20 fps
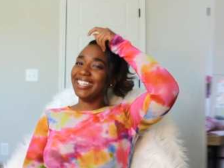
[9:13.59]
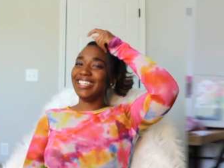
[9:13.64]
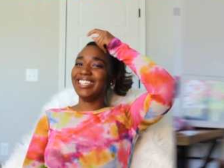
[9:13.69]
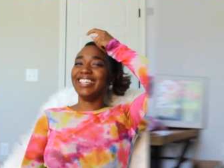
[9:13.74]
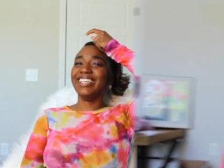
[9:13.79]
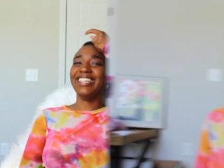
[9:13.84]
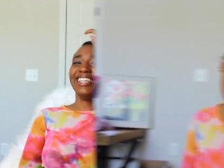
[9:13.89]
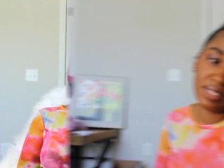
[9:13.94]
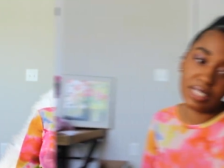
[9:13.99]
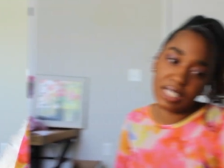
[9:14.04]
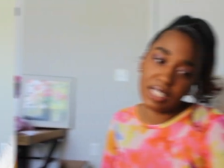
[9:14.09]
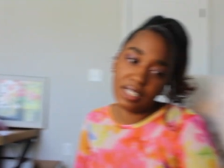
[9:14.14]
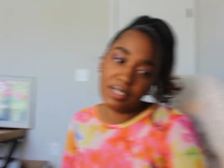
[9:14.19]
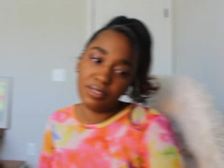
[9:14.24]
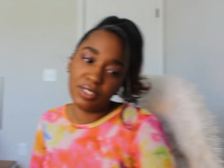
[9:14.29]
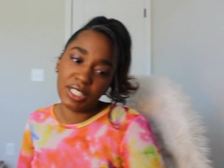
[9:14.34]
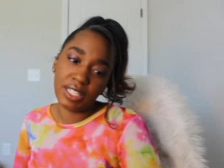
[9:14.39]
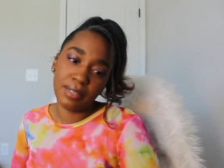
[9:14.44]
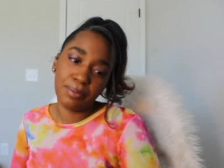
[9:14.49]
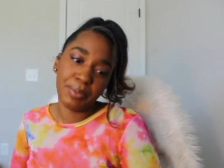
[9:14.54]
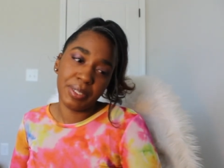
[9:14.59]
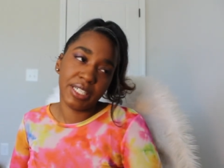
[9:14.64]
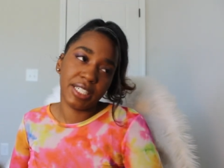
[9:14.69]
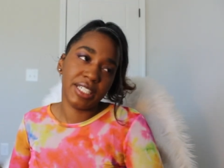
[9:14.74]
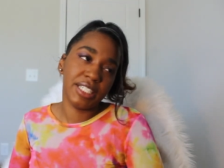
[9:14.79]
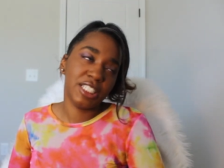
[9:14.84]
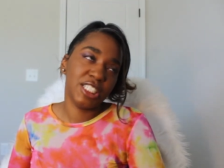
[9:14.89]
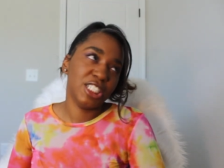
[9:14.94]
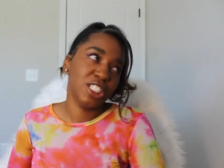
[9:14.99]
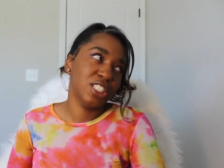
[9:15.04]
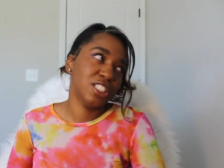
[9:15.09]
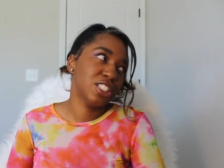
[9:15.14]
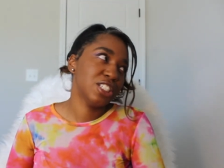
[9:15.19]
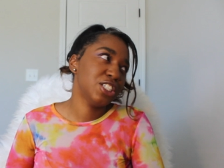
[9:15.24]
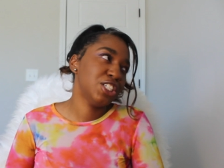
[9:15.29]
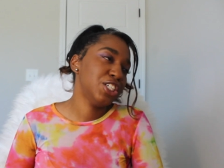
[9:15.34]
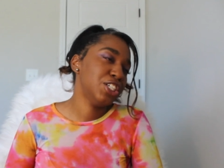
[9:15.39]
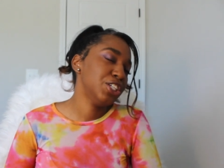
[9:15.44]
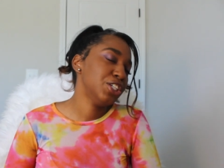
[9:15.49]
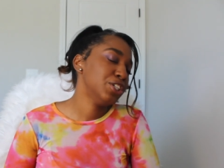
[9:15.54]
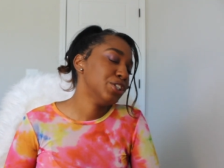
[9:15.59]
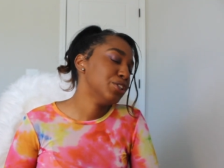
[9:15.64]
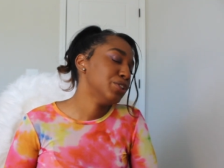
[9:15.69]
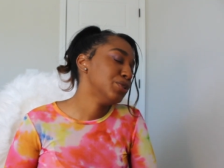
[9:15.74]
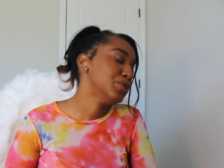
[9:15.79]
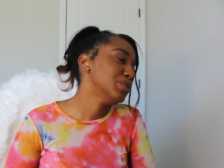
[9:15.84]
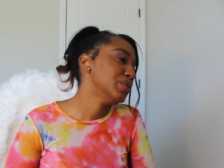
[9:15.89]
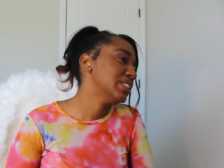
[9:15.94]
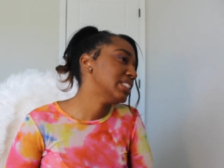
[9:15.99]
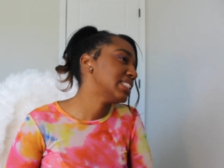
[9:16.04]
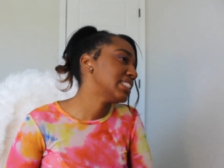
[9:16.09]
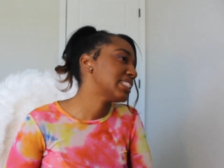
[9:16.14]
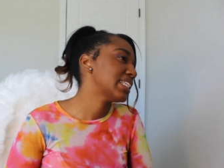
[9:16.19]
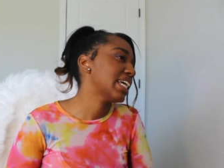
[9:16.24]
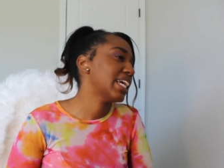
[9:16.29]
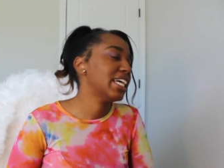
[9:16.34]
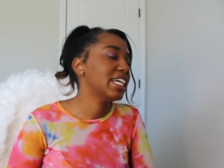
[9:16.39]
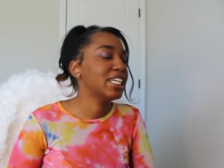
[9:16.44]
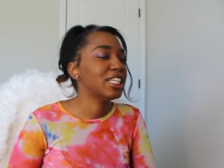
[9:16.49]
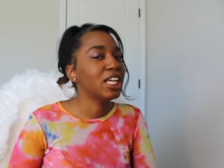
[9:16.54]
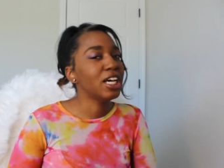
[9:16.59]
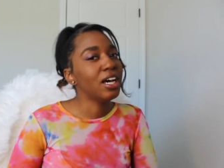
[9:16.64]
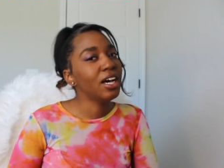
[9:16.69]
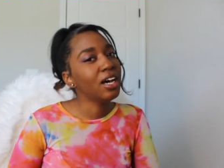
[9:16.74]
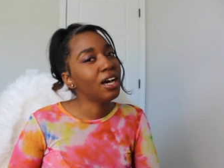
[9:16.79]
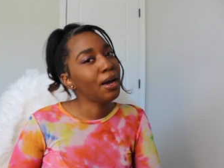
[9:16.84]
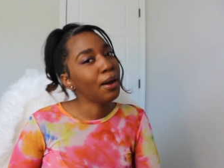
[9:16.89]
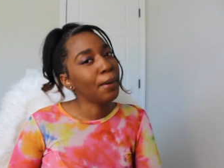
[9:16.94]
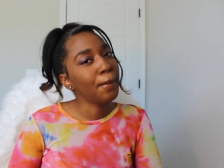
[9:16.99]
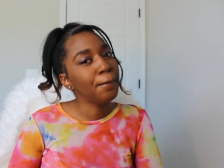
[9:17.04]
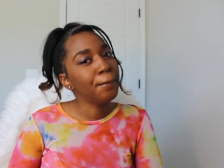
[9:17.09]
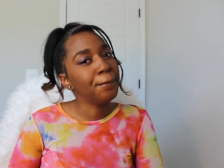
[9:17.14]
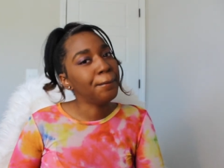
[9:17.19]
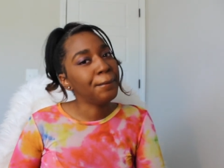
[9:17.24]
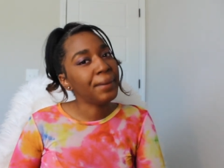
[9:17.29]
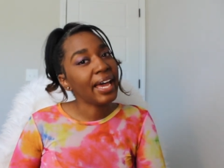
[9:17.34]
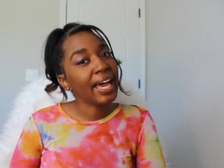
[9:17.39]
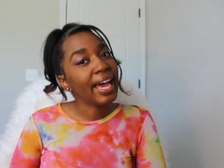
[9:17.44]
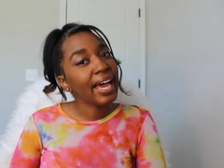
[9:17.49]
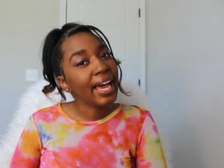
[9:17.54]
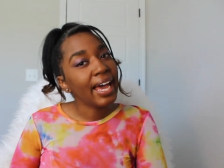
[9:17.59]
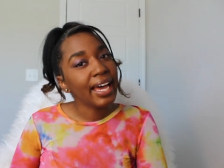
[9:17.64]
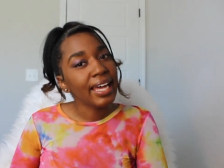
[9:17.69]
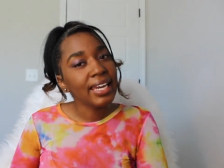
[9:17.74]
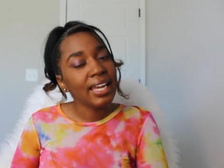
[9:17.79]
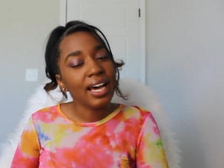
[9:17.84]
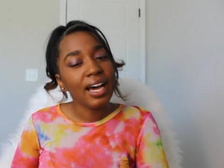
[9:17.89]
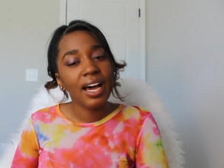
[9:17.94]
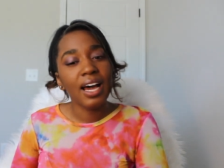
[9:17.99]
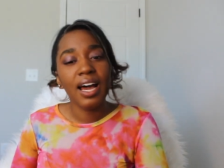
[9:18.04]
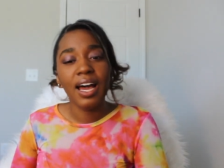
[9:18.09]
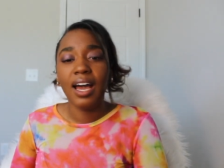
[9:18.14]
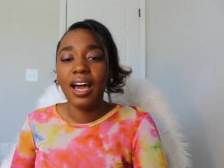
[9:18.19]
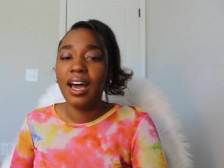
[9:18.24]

I love Jade Pierce. She's cute and bad.